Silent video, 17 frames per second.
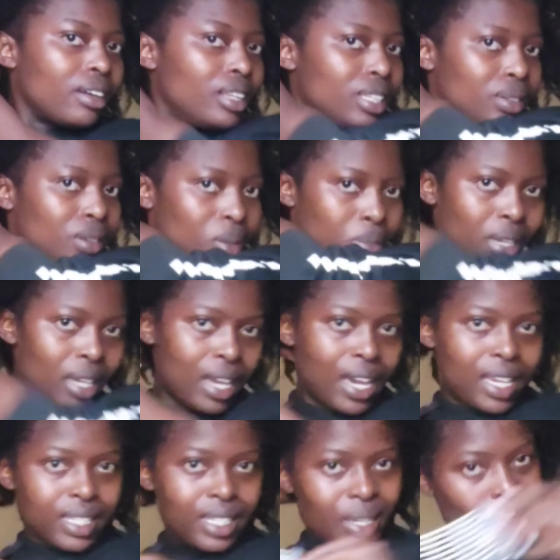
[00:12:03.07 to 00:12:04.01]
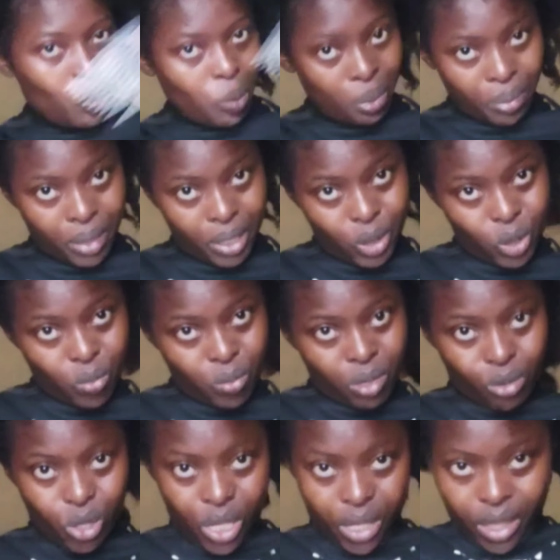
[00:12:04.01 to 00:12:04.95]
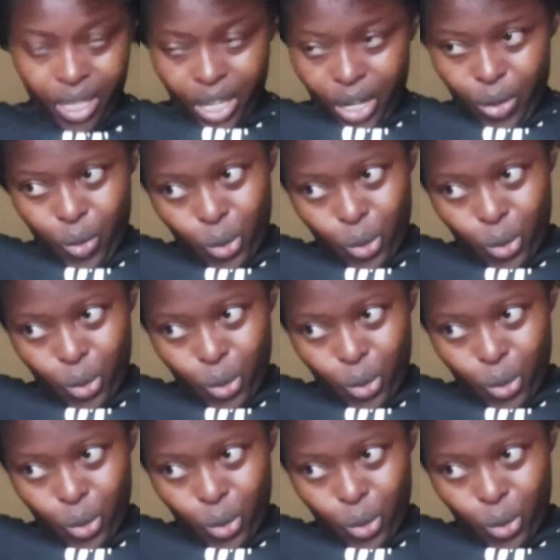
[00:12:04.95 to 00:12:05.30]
had made a decision to do my